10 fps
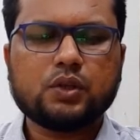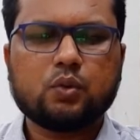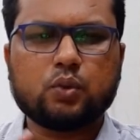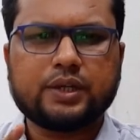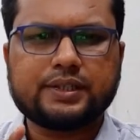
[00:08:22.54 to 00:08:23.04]

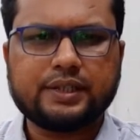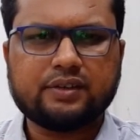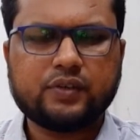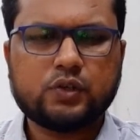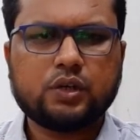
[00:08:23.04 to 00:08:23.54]
One is
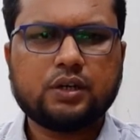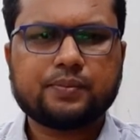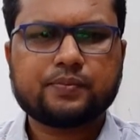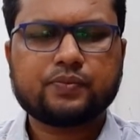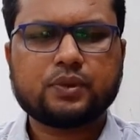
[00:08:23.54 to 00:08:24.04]
individual,
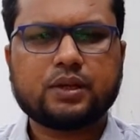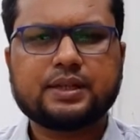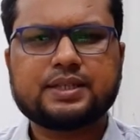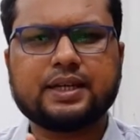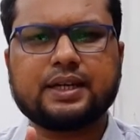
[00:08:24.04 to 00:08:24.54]

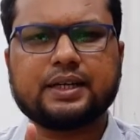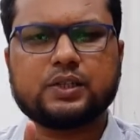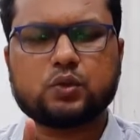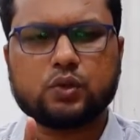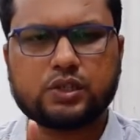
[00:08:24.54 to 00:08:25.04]
second
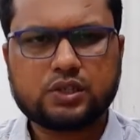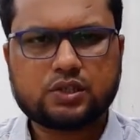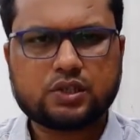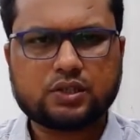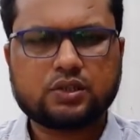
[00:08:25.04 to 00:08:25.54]
is social
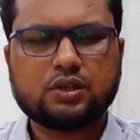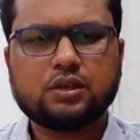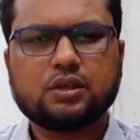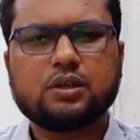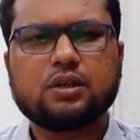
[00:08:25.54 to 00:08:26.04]
structure,
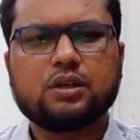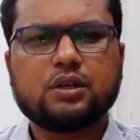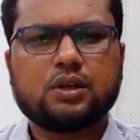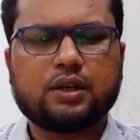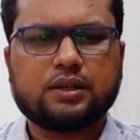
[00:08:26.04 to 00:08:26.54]

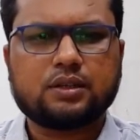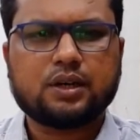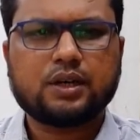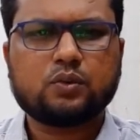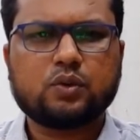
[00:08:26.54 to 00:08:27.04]
and
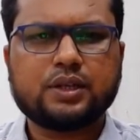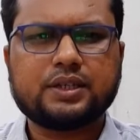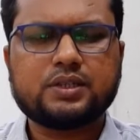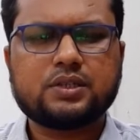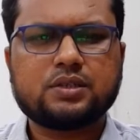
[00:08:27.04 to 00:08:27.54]
third one
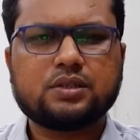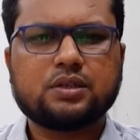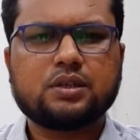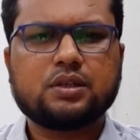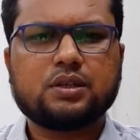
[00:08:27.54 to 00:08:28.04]
is
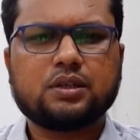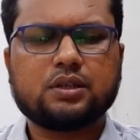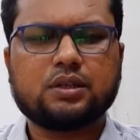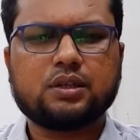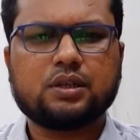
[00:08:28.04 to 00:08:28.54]

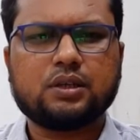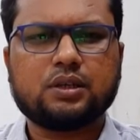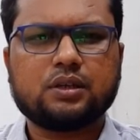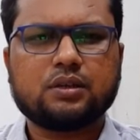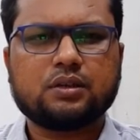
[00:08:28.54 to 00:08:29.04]
the
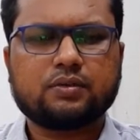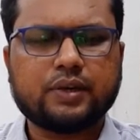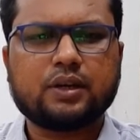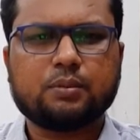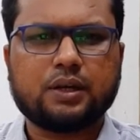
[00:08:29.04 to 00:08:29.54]

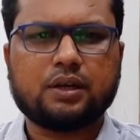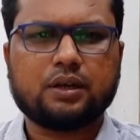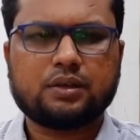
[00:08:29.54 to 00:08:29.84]
phenomena.